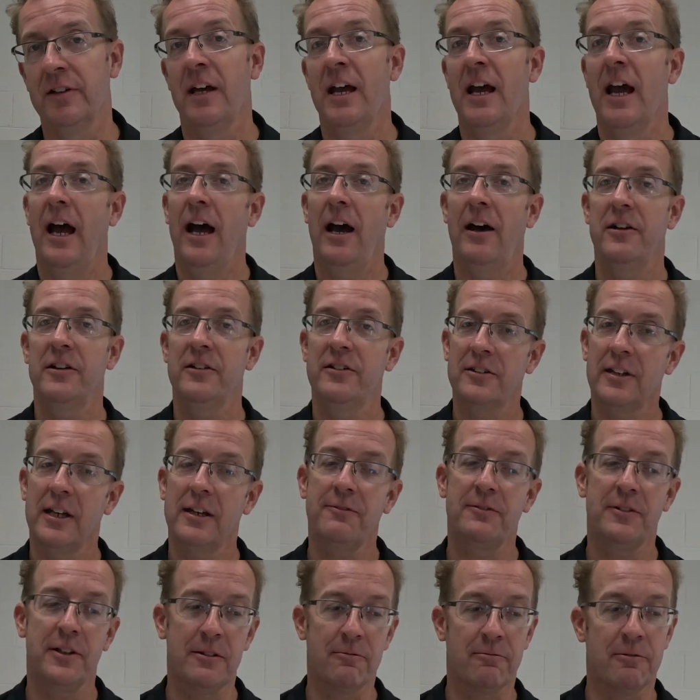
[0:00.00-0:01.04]
how to
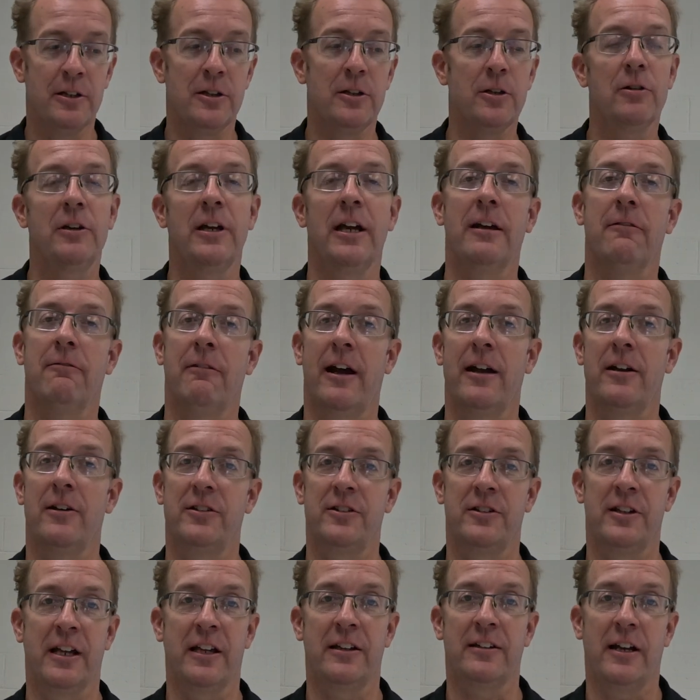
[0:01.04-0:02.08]
safely relocate
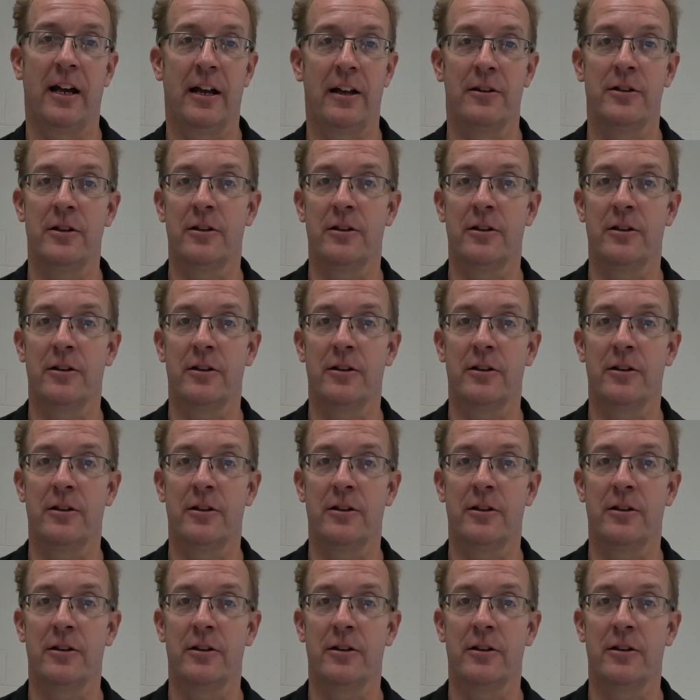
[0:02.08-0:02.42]
rattlesnakes out of